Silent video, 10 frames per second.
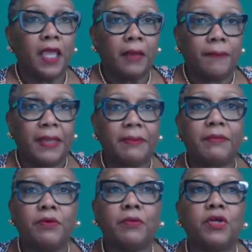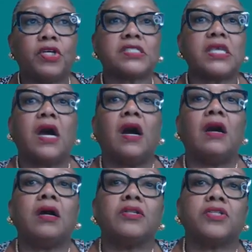baby boomers
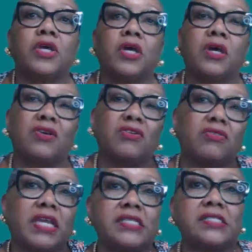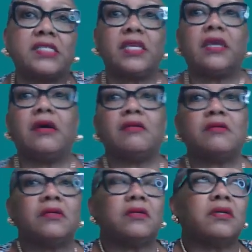are under a great
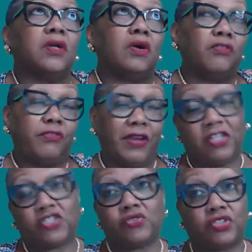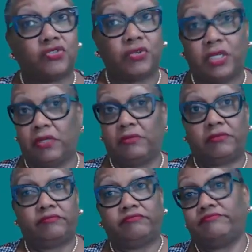deal of financial strain.
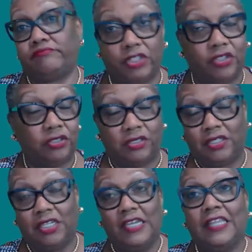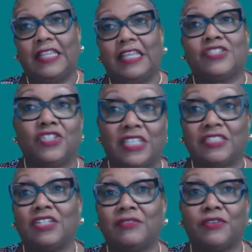No, that's not
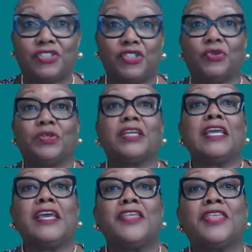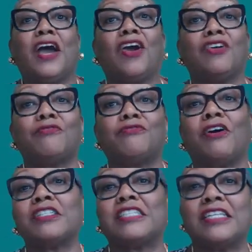even a joke. They are
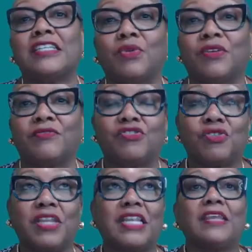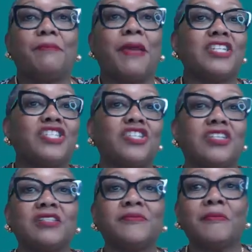confronted with dwindling
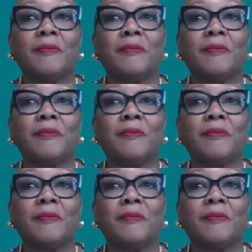pension,